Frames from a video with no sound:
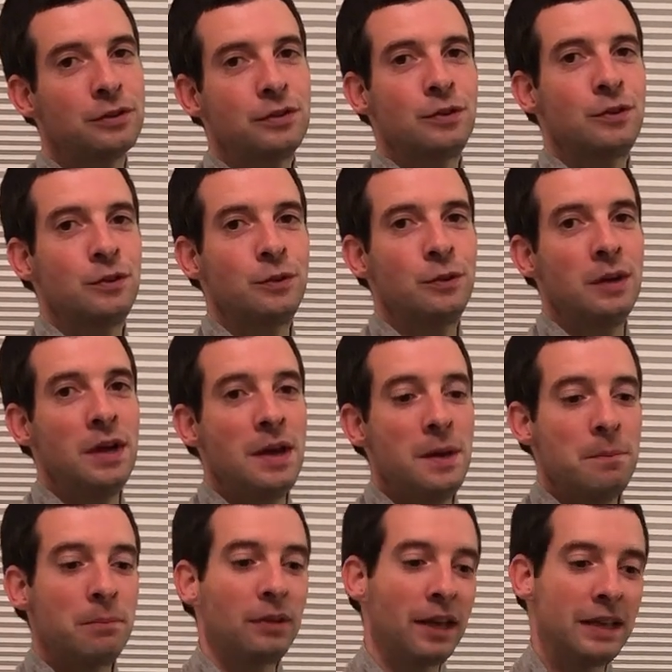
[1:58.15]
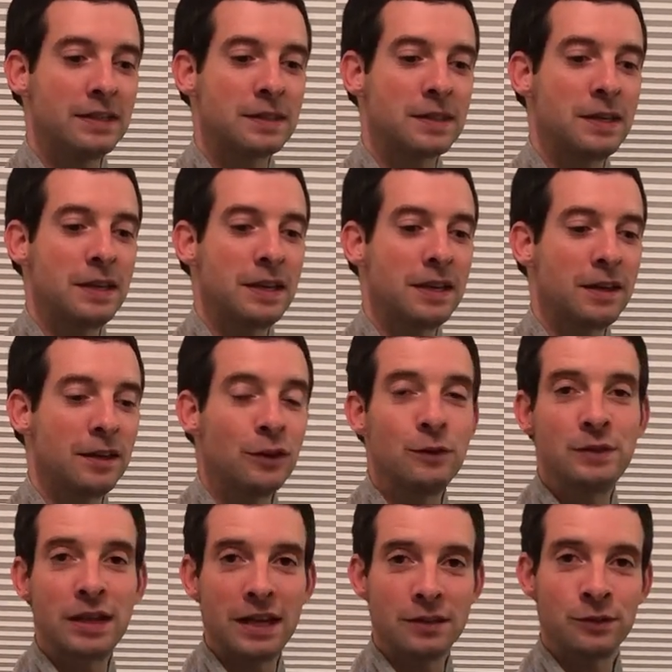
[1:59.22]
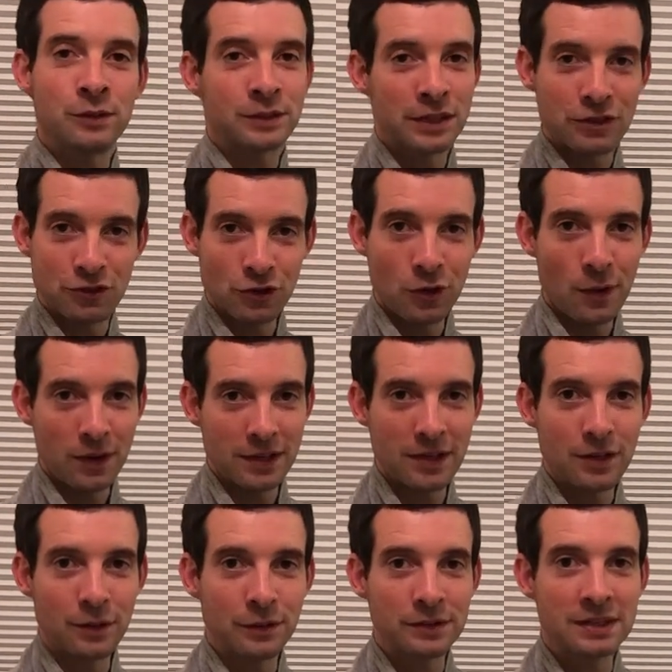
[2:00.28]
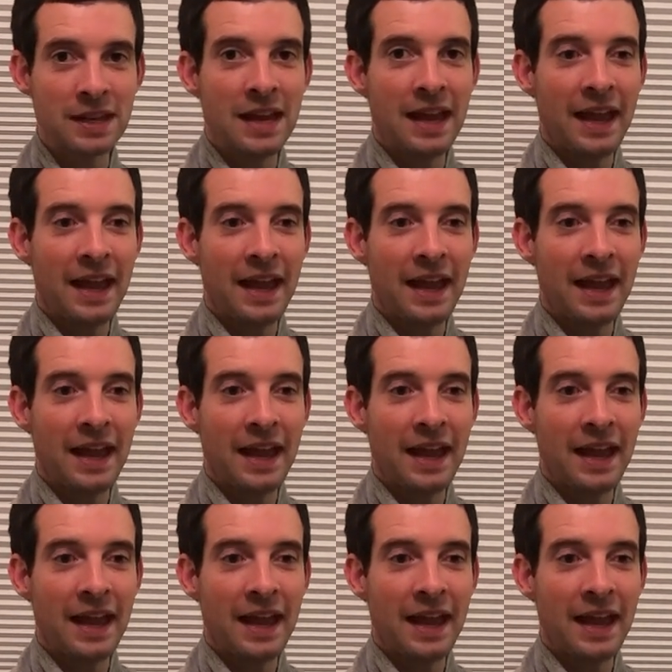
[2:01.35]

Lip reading: to place the utensils that you're going to use.